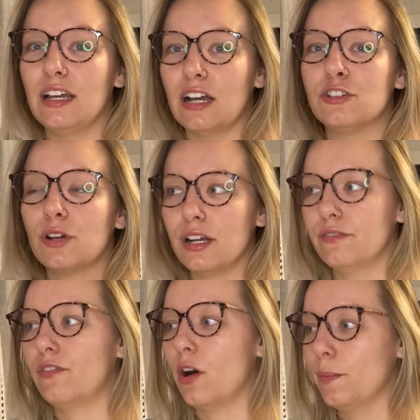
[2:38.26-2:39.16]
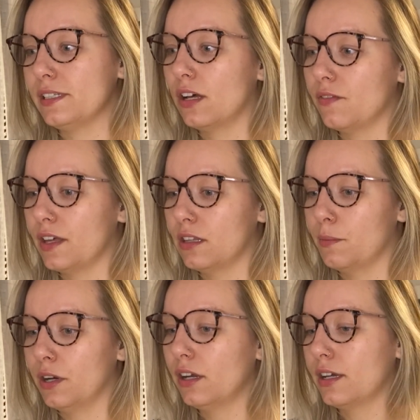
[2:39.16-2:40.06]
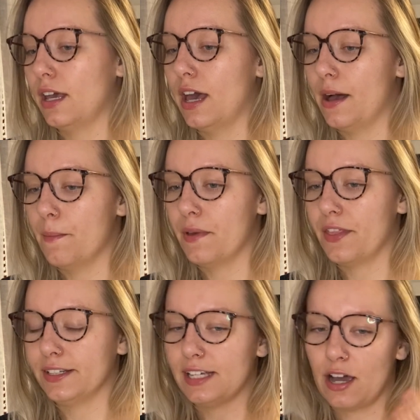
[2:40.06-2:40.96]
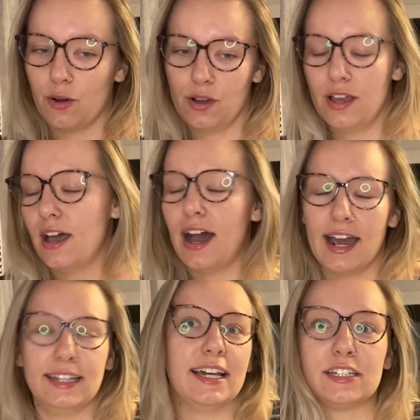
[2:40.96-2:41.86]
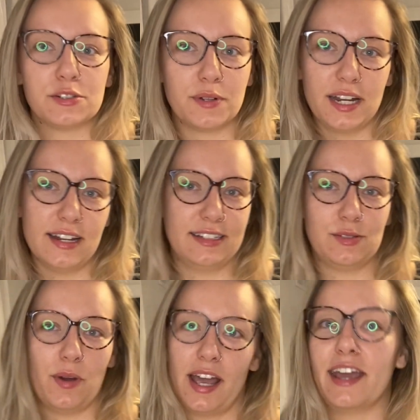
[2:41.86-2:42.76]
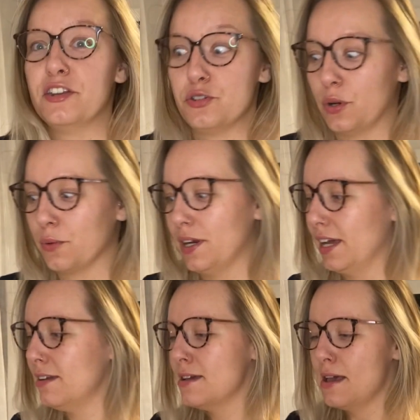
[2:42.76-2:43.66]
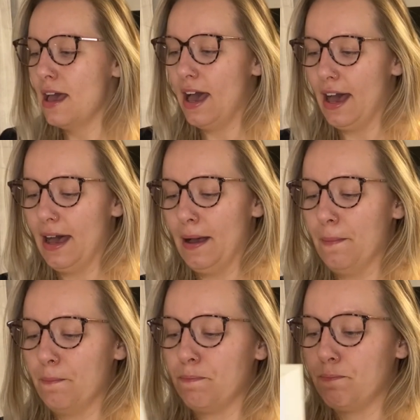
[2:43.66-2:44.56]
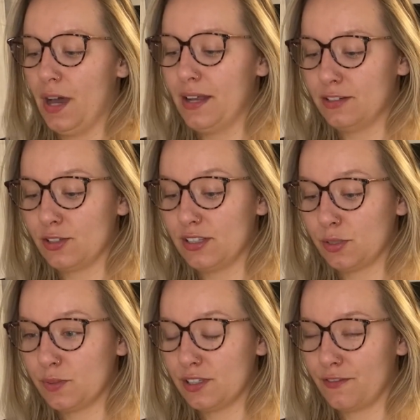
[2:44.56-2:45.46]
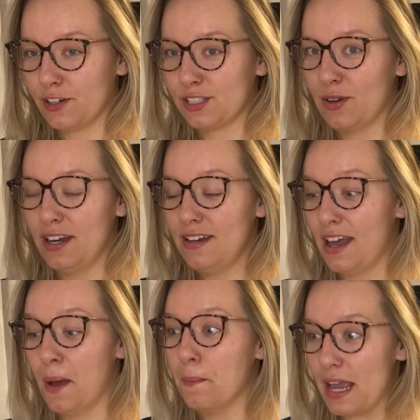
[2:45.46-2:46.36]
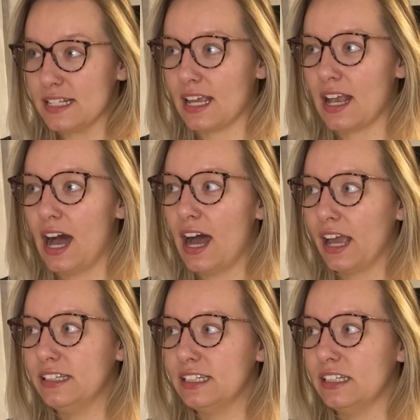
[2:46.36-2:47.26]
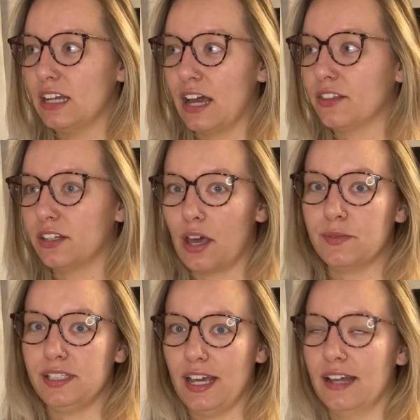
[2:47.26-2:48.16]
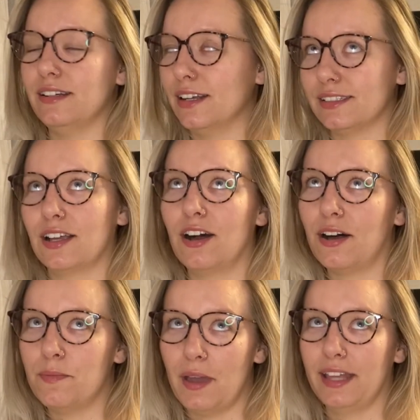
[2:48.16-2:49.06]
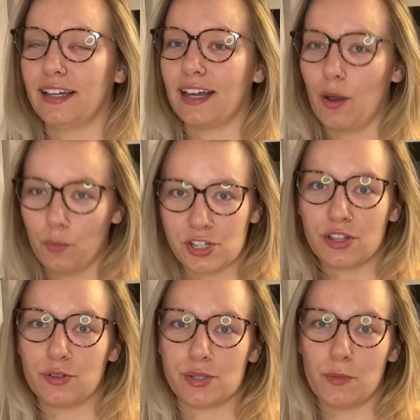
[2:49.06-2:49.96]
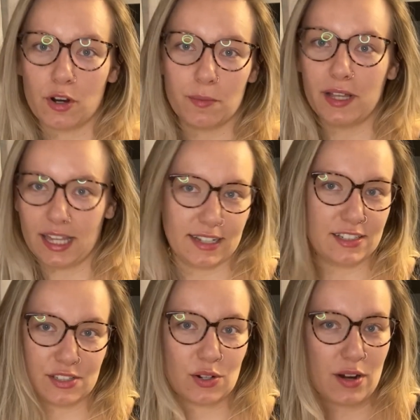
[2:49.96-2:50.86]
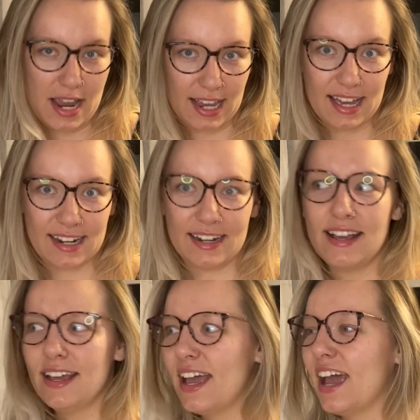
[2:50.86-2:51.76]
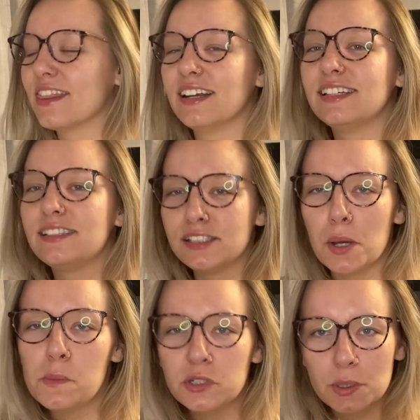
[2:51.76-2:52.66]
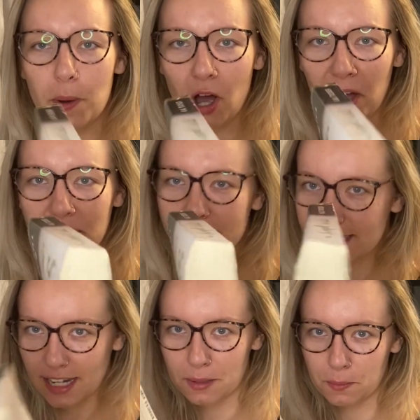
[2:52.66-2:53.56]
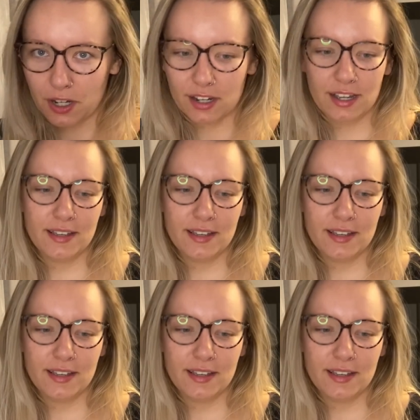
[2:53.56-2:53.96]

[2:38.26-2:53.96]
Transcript: try to involve myself in the book, and that's how I like to read, and that's why I enjoy reading. So this was the first one, amazing. I thought that was the end, and I was like, oh man, like, I wish there was more, but like, it's a story, I get it. And then I stumbled upon the second book,